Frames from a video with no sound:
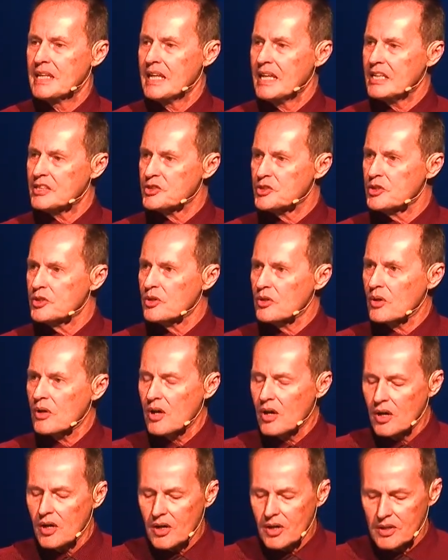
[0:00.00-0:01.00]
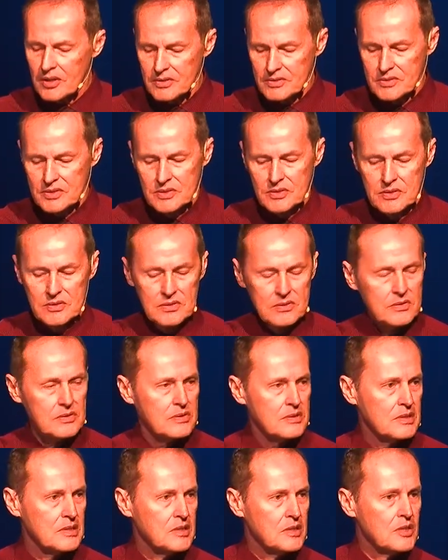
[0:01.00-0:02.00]
It's your heart.
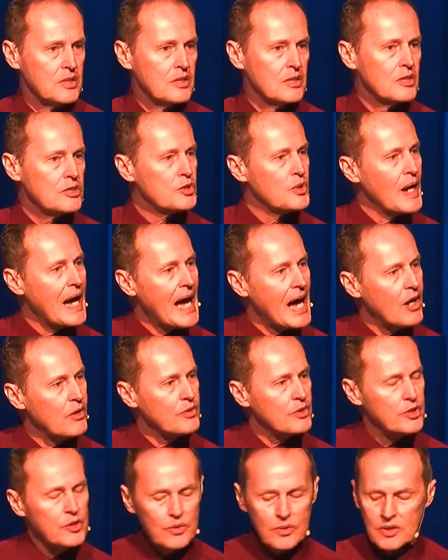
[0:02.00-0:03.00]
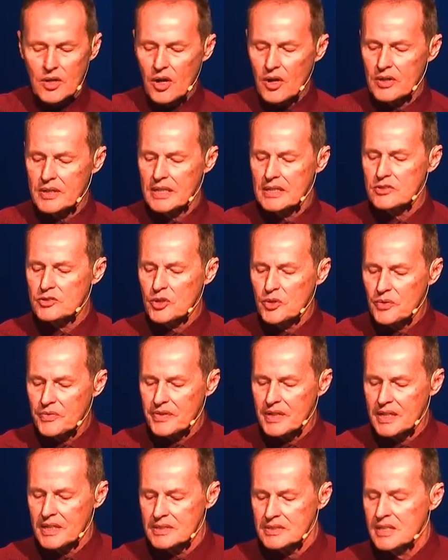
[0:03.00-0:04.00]
So how do you guard it? Two
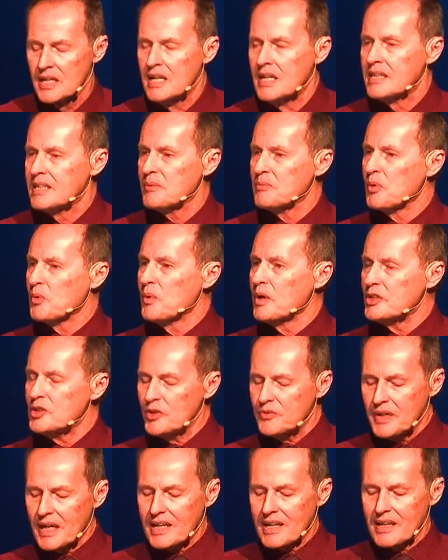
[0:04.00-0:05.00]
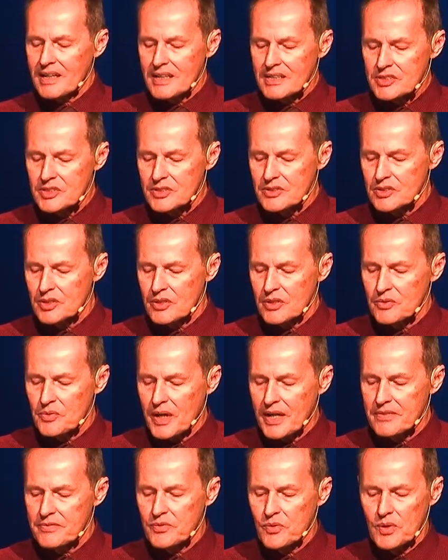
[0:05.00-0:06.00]
things. Number one, you've got to listen to the
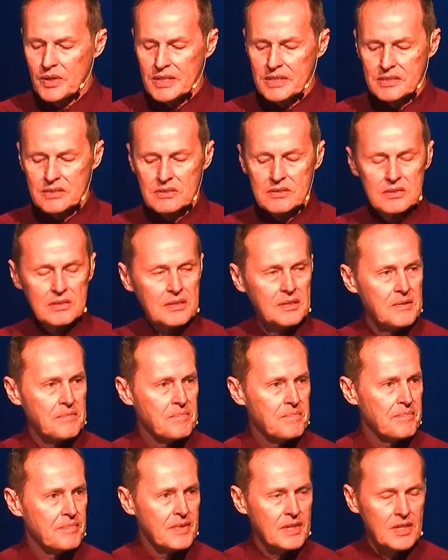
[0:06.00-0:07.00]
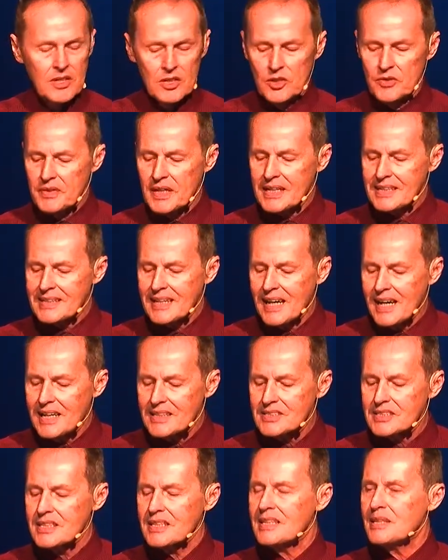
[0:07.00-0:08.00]
right voice. You've got to
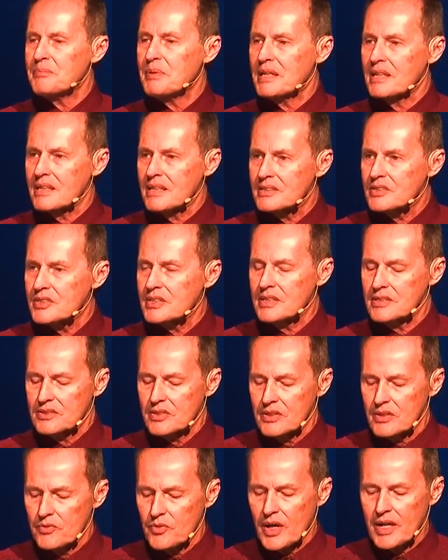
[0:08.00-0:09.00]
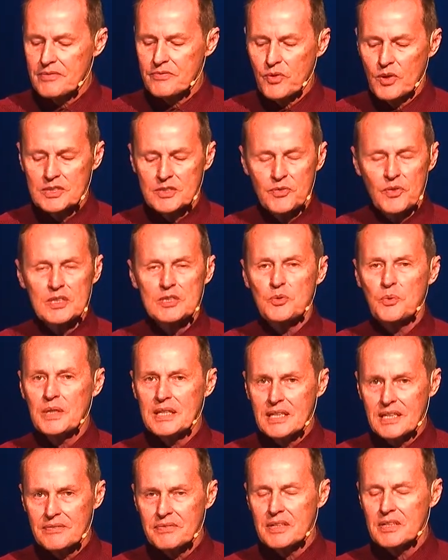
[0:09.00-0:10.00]
constantly be listening to the right voice. Friends, we
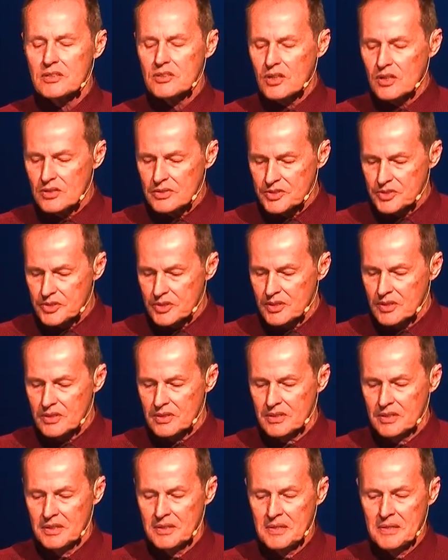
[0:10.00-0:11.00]
live in a culture